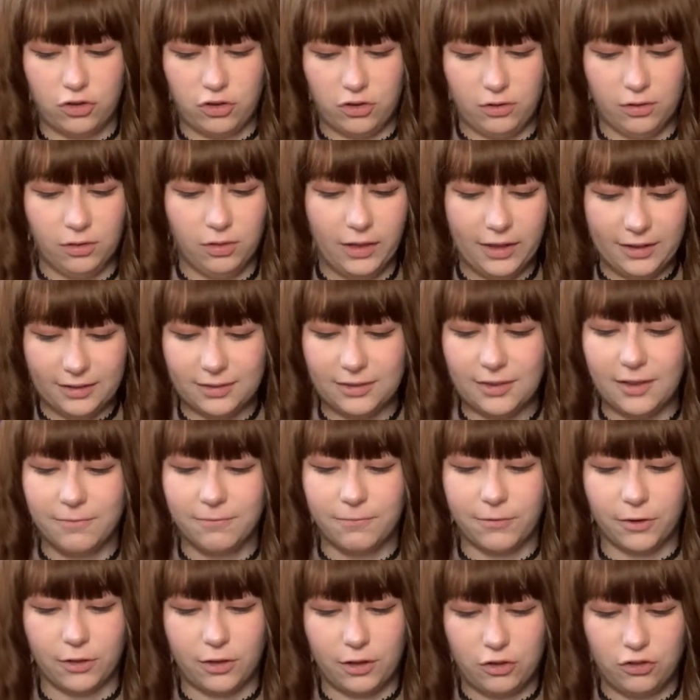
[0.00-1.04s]
list them
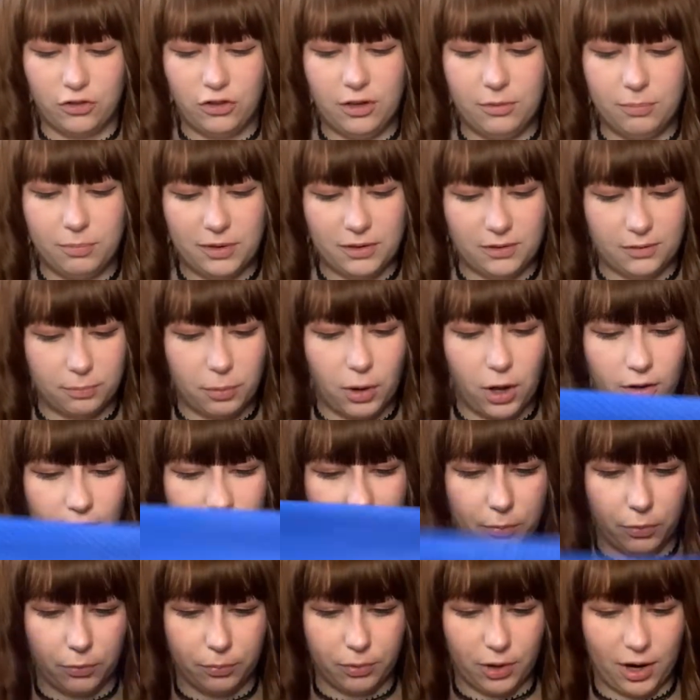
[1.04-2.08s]
for the cheapest
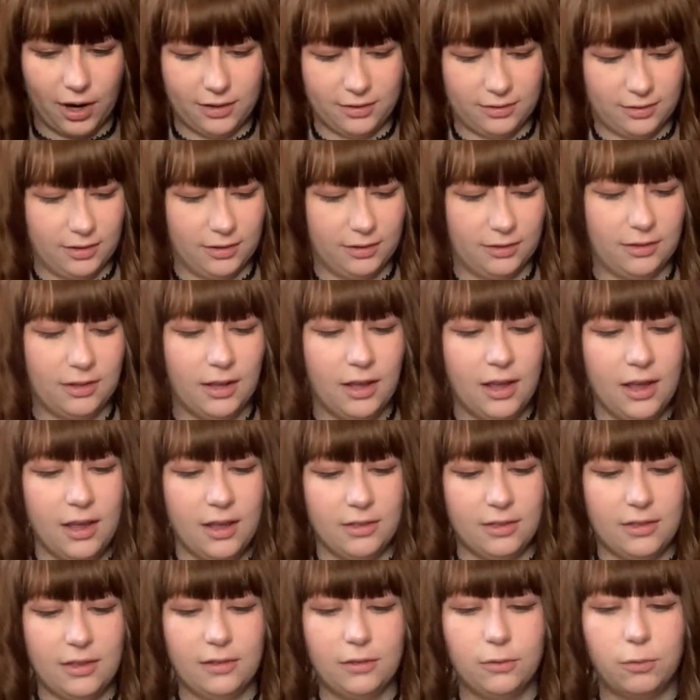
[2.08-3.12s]
possible prices.
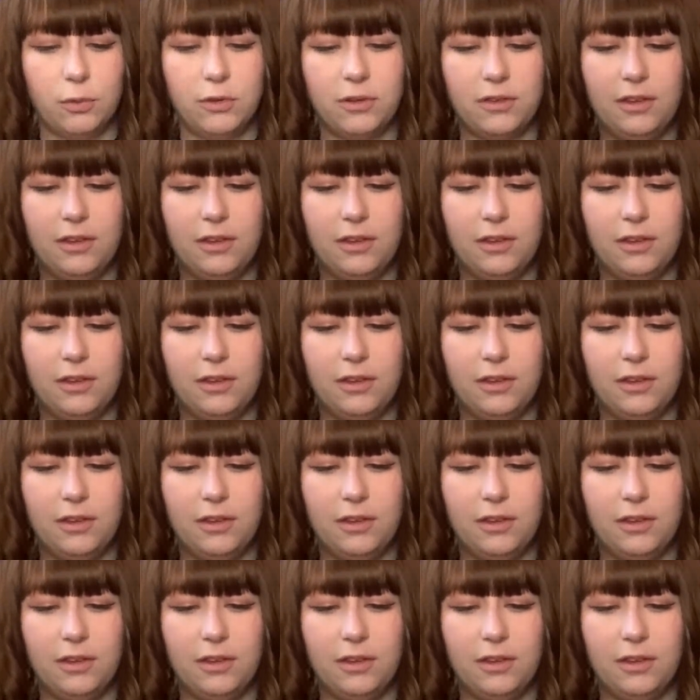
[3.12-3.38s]
This was